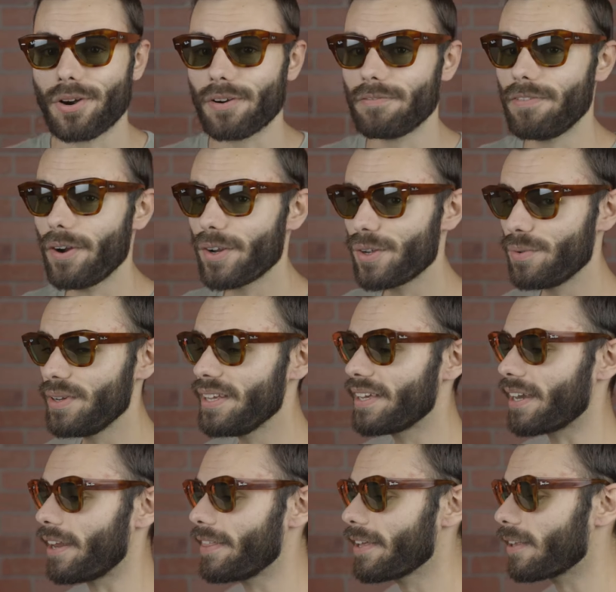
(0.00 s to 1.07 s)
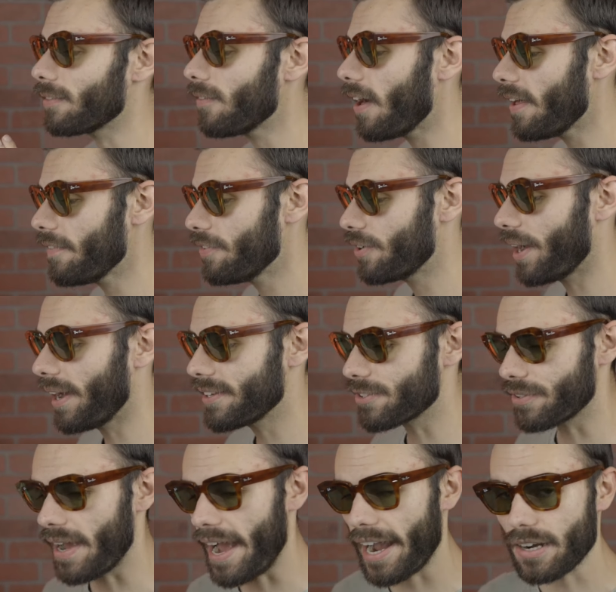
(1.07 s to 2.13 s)
are very unique and I think a lot of you guys
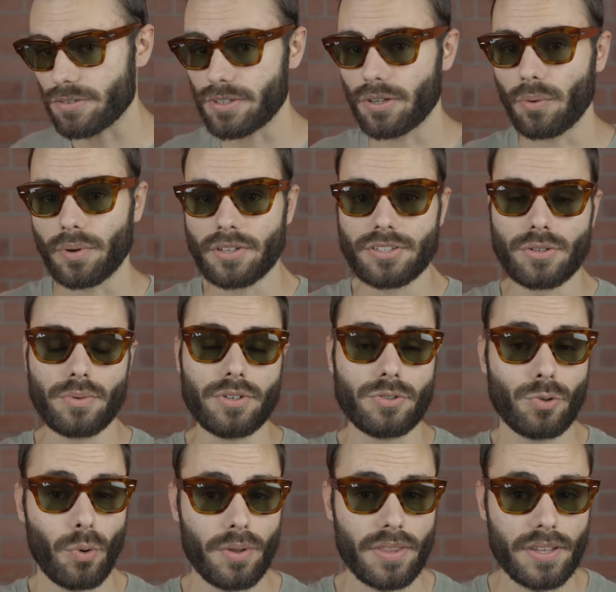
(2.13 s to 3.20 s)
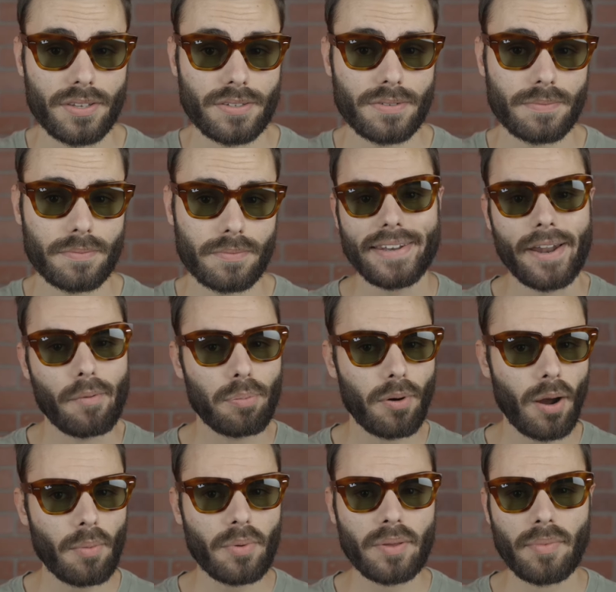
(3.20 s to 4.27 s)
are actually going to enjoy these. Now
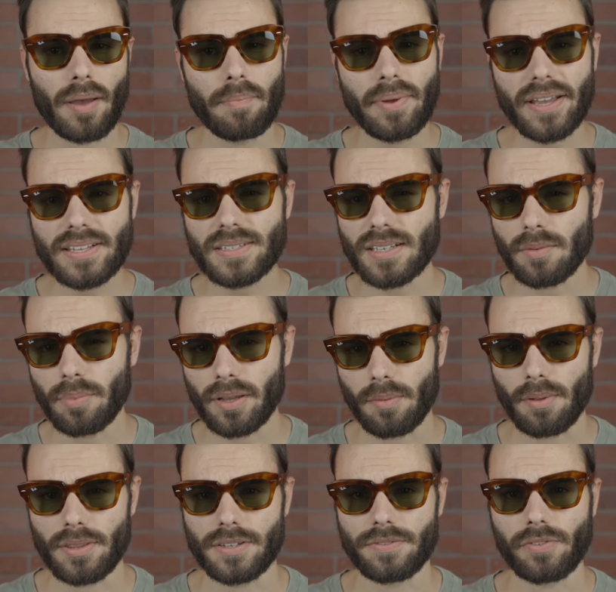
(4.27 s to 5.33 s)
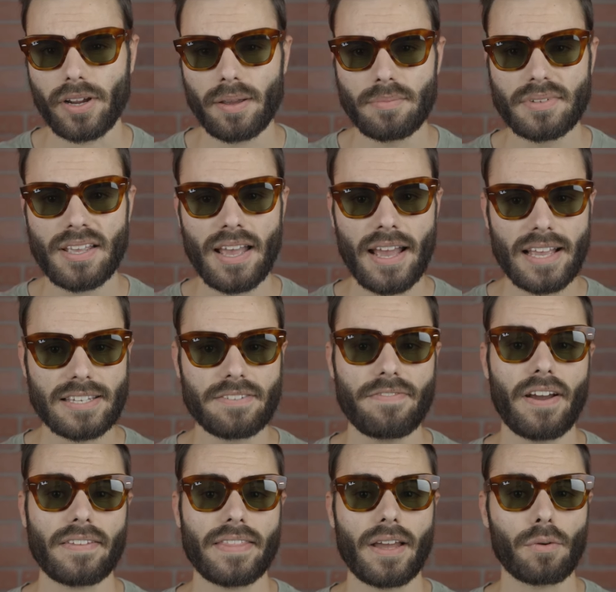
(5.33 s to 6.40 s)
probably my biggest complaint about these frames is the
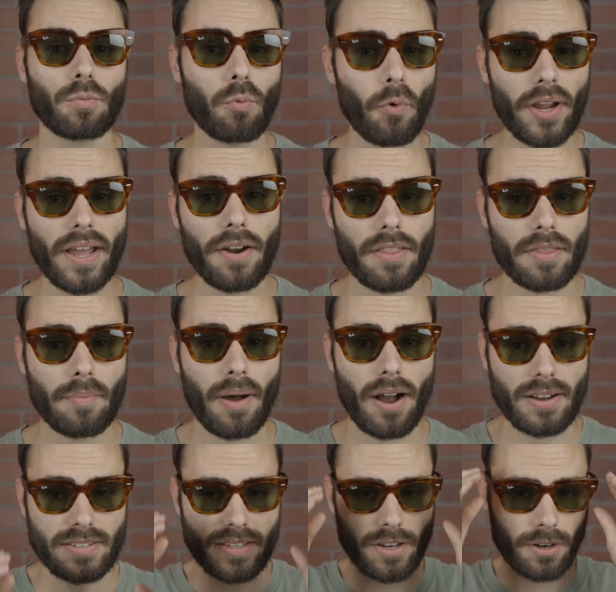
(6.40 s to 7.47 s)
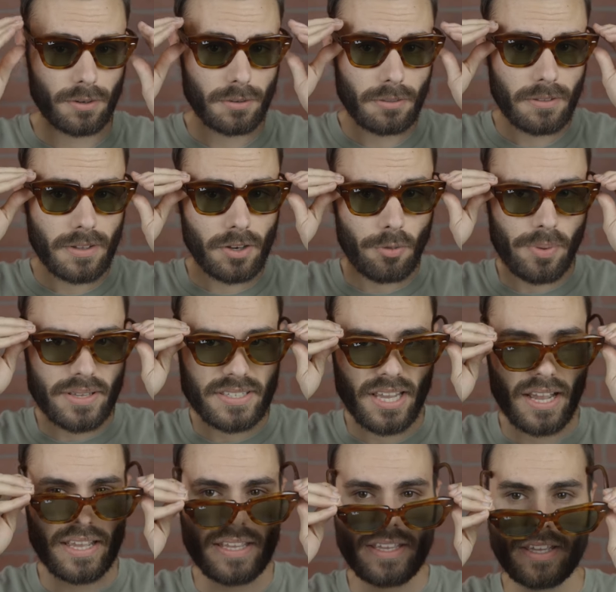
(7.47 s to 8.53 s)
fact that right out of the box they are a little bit
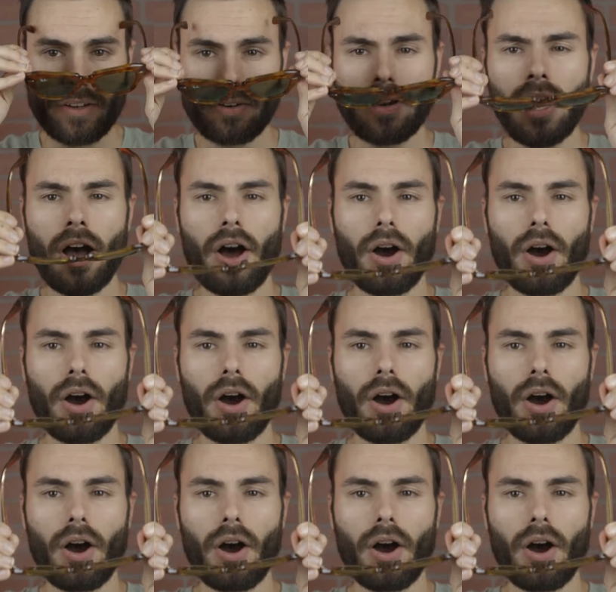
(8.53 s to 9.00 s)
tight here